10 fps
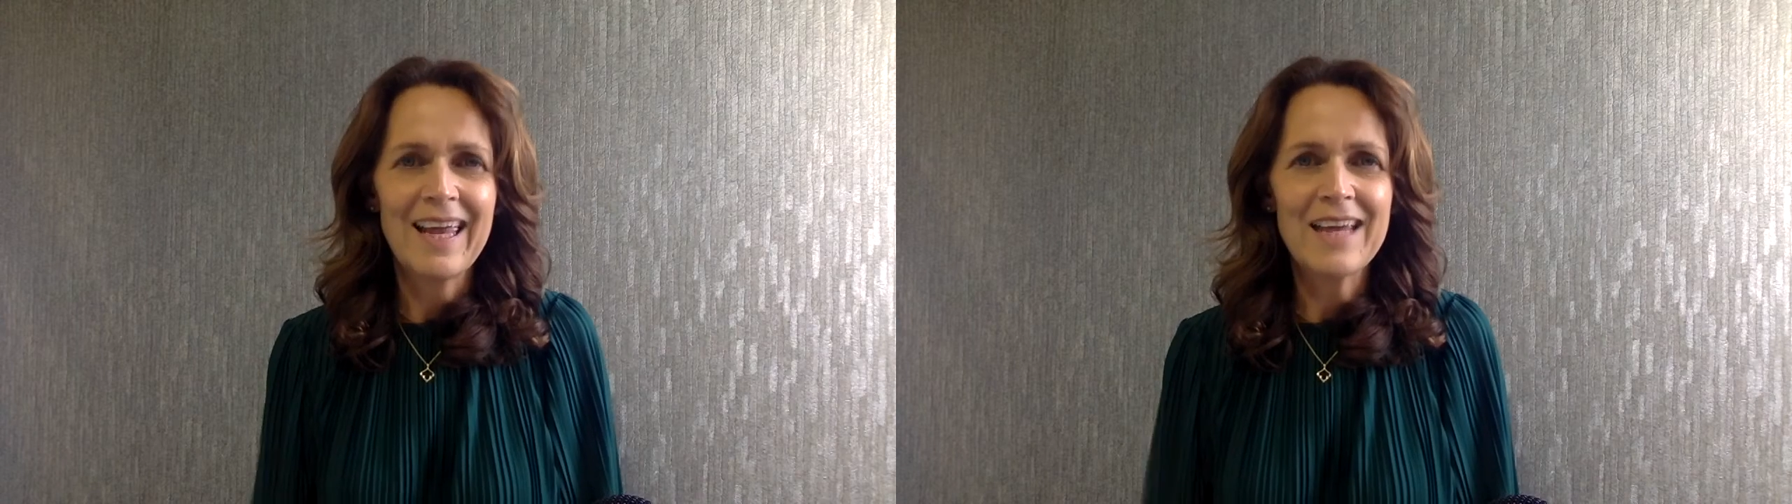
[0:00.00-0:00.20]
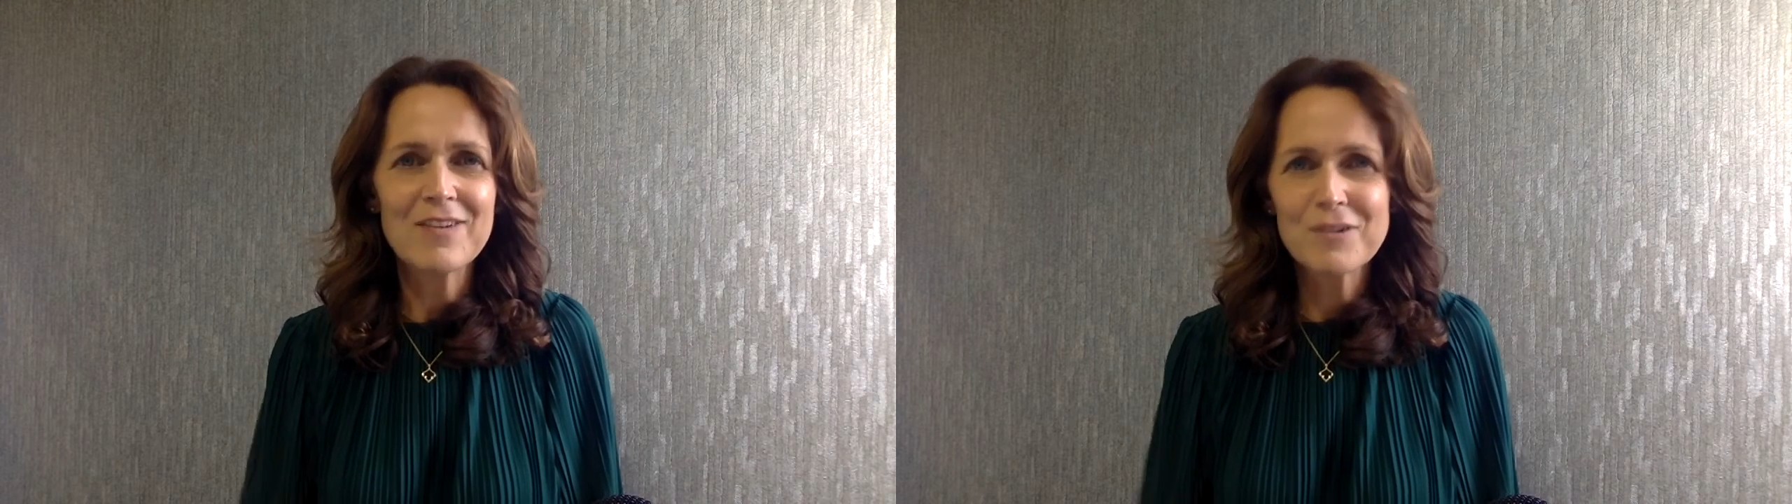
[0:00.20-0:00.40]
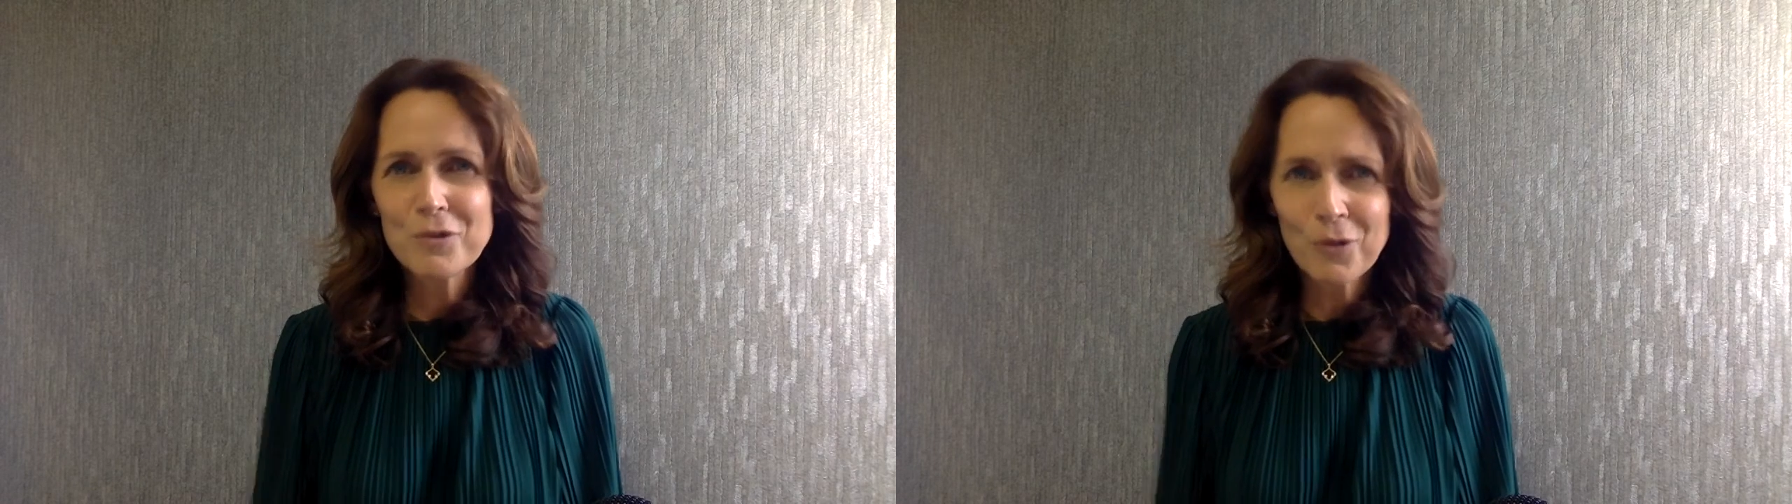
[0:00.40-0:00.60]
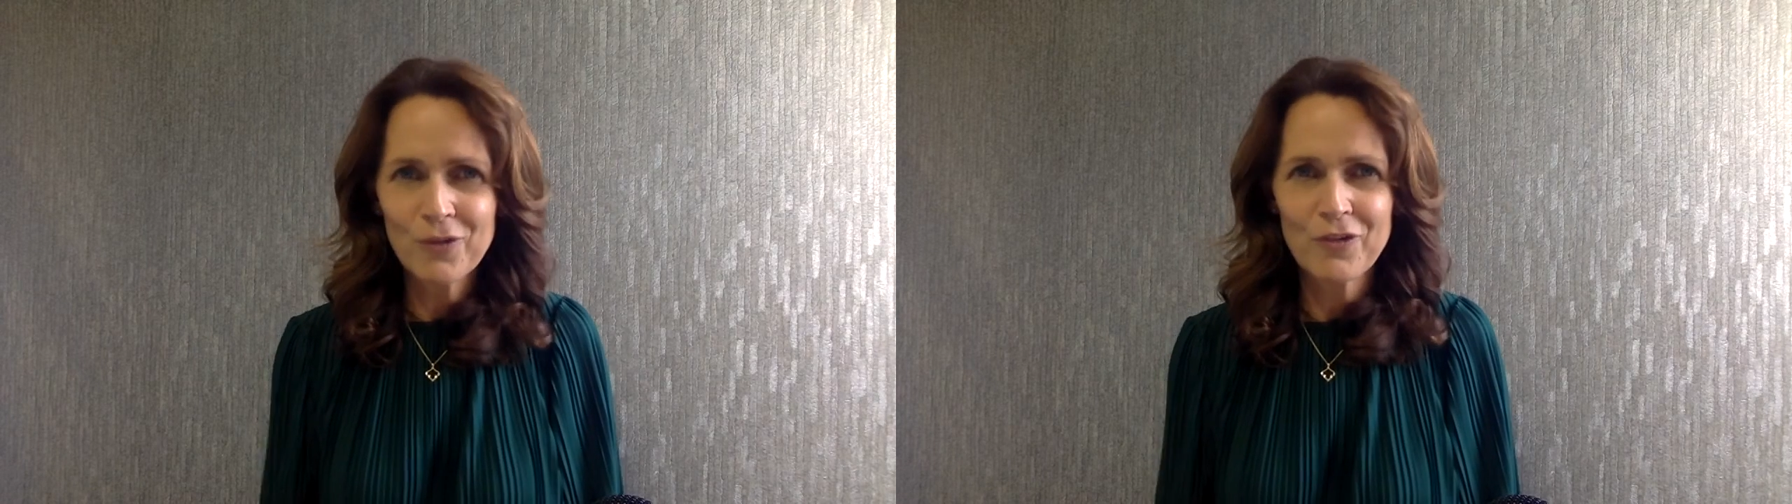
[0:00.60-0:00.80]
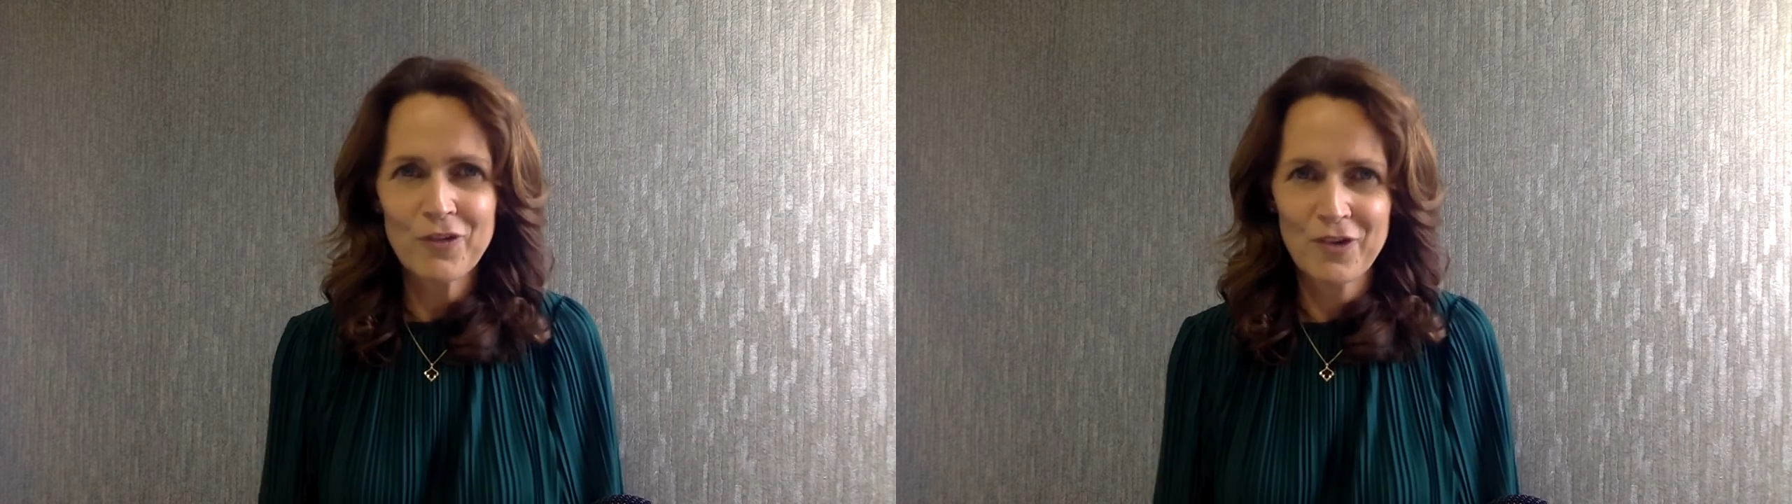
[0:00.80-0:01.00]
It's
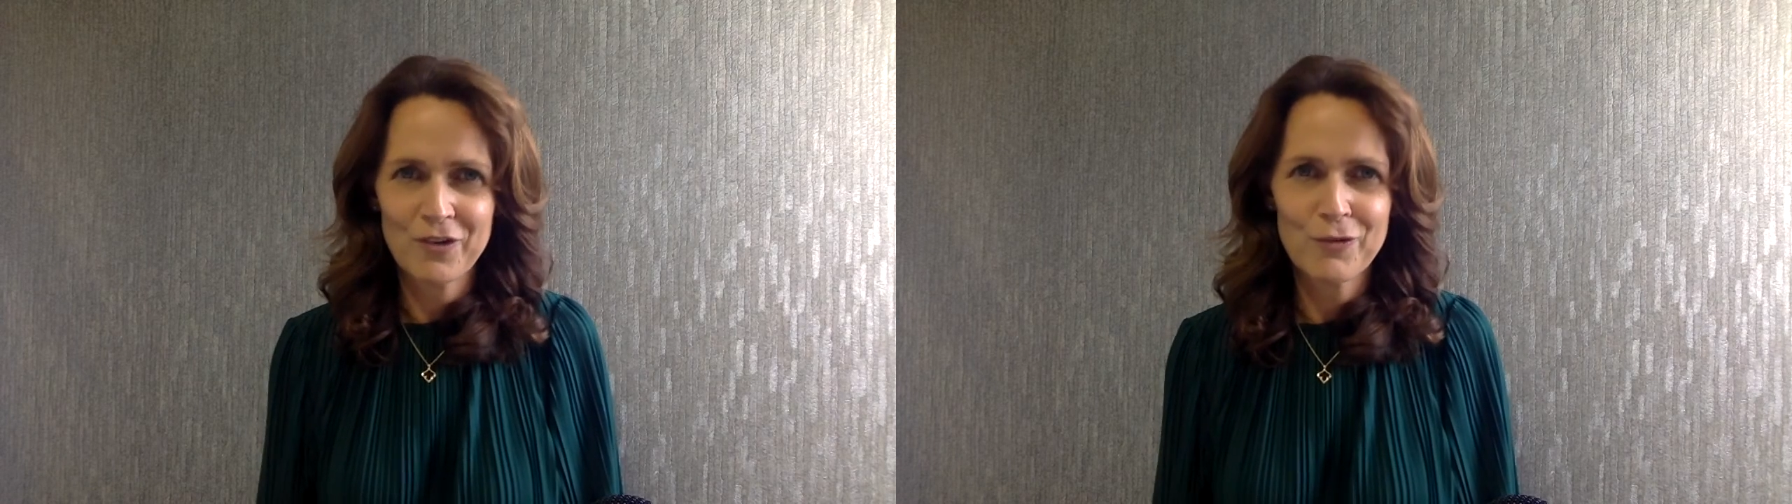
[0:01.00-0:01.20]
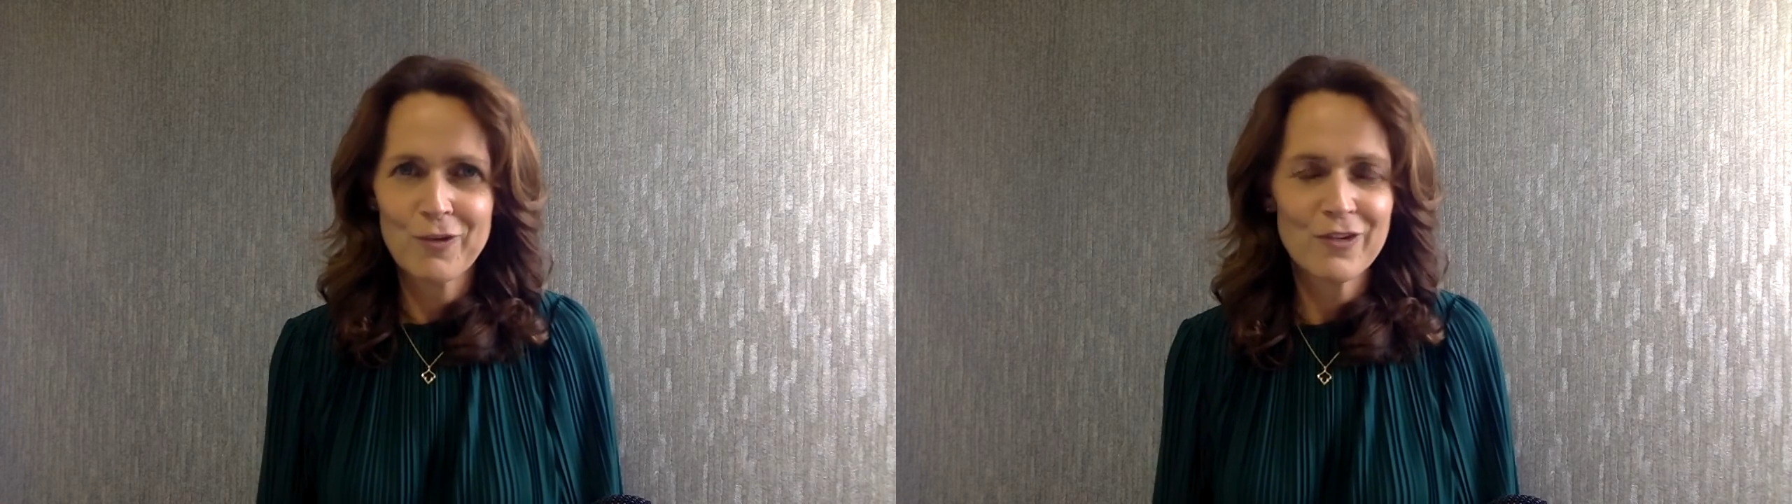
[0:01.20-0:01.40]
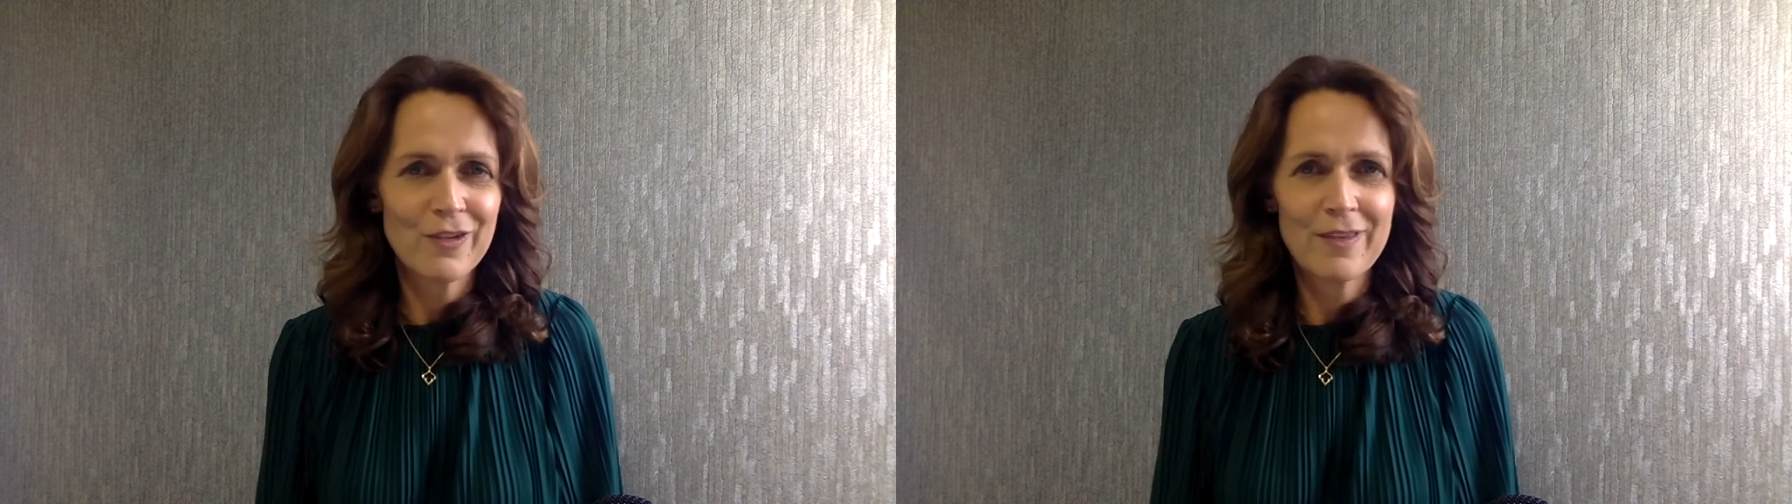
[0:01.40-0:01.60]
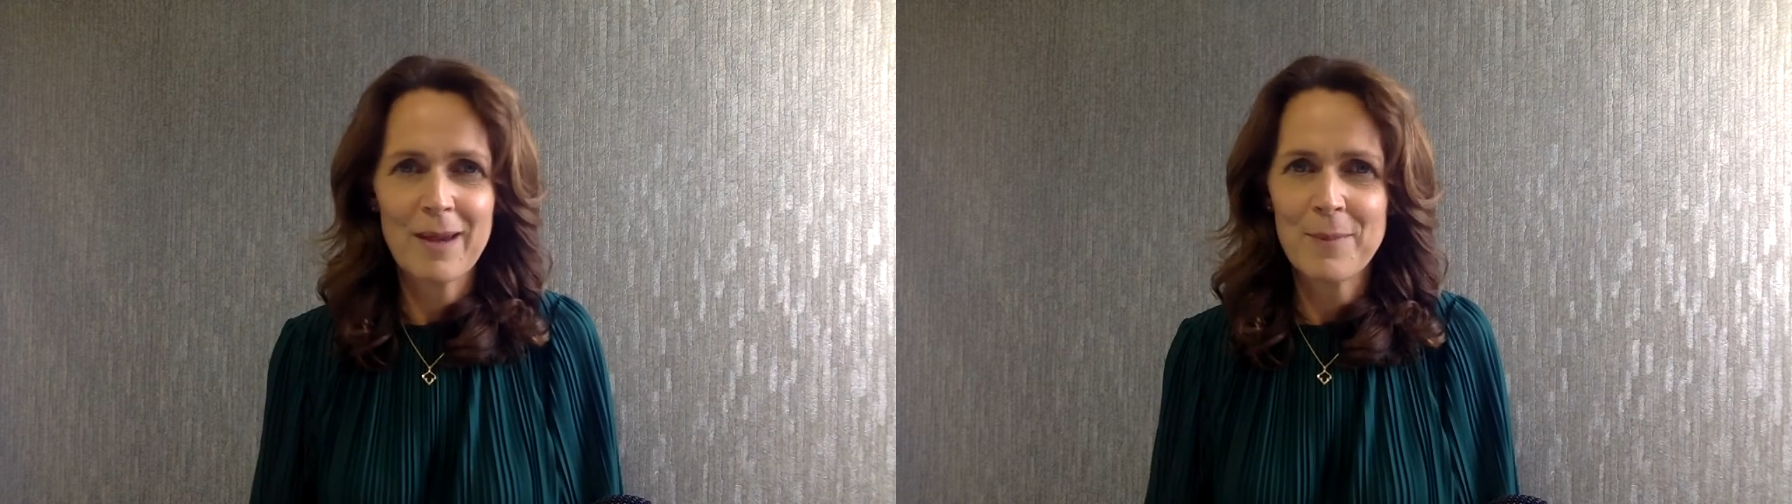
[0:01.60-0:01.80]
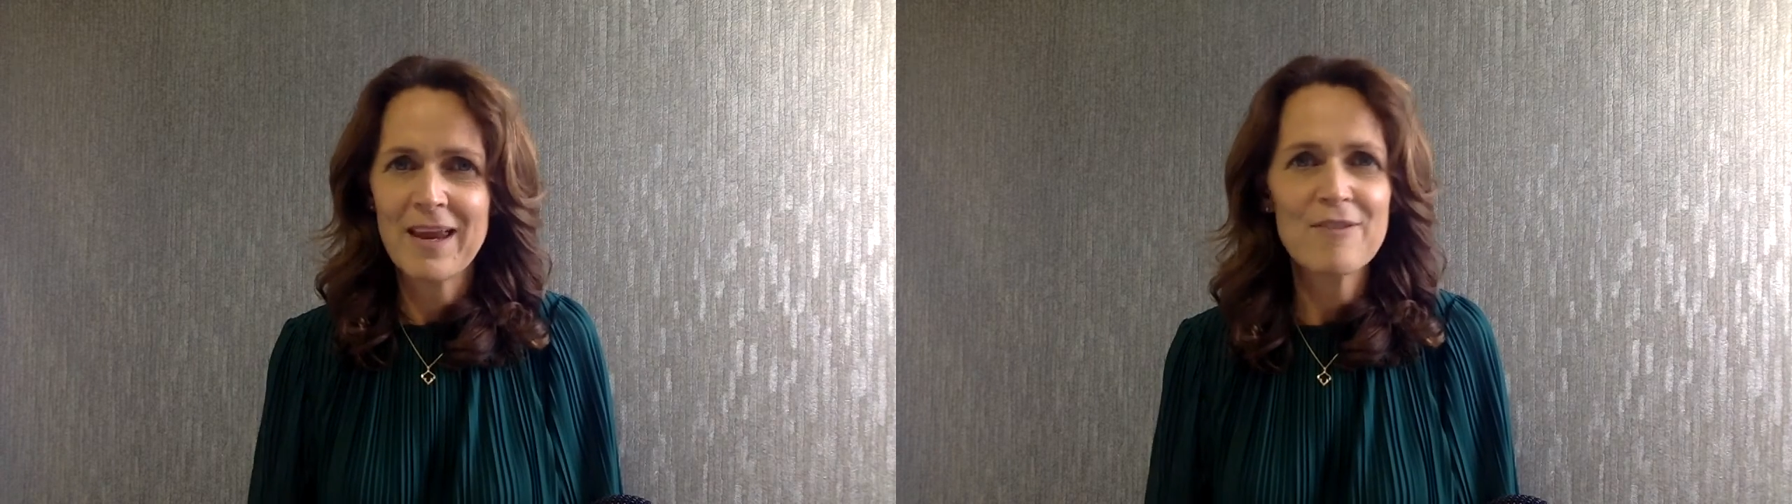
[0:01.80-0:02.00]
not disastrous to them